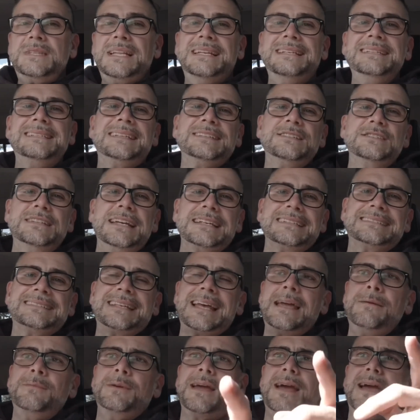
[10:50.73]
Until next
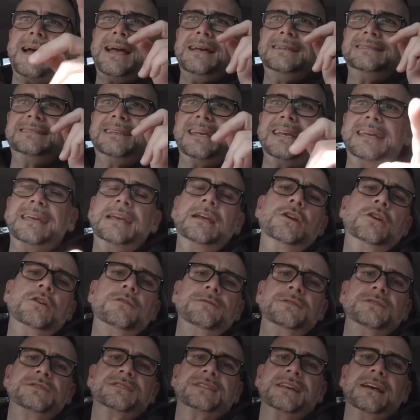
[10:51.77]
time, guys, take care of
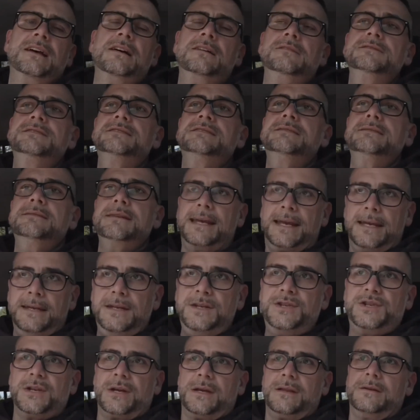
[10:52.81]
yourselves and
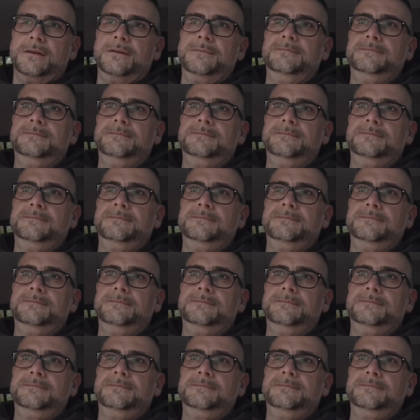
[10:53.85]
each other.